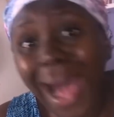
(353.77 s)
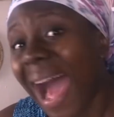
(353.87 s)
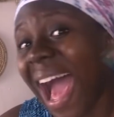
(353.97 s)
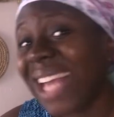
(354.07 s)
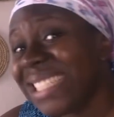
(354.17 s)

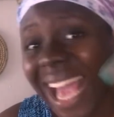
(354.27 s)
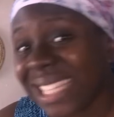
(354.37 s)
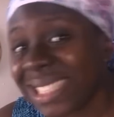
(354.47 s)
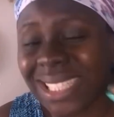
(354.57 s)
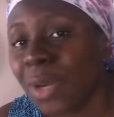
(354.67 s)

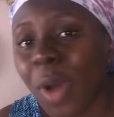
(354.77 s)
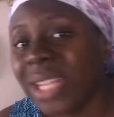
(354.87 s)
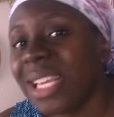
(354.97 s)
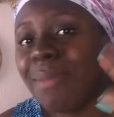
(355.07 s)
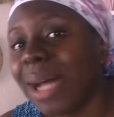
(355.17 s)

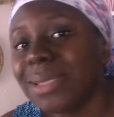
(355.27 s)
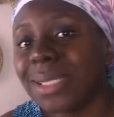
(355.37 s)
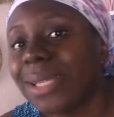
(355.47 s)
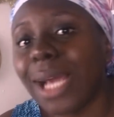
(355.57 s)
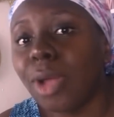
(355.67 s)
when him and
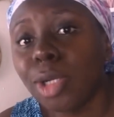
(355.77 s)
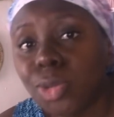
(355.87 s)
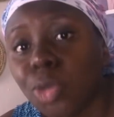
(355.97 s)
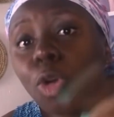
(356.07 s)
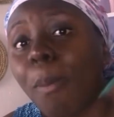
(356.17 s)
this girl
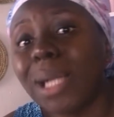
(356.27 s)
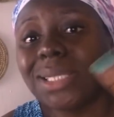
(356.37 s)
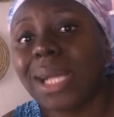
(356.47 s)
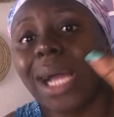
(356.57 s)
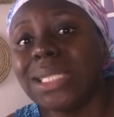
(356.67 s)
don't do
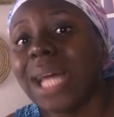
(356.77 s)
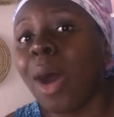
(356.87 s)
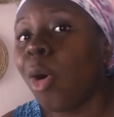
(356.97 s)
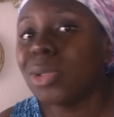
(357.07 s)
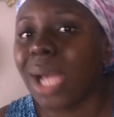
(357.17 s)
romantically
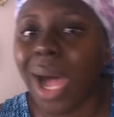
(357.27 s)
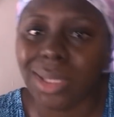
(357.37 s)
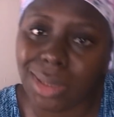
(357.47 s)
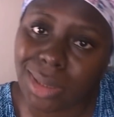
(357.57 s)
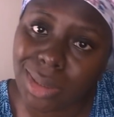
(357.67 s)
now hold
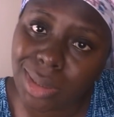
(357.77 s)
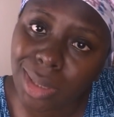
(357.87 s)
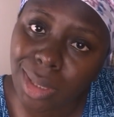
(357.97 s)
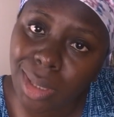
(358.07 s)
hands.